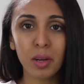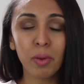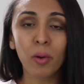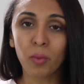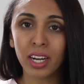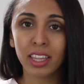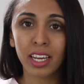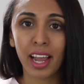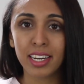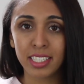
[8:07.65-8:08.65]
But one
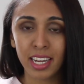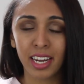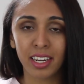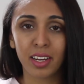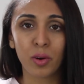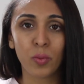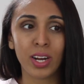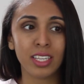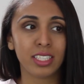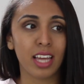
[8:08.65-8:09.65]
thing I did
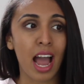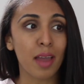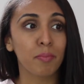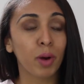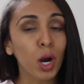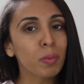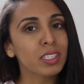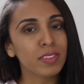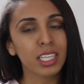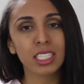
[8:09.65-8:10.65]
was I
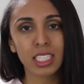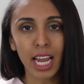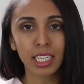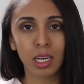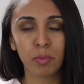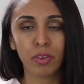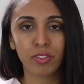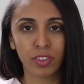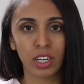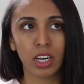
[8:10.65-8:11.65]
purposely signed up
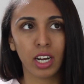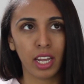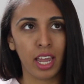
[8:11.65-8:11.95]
for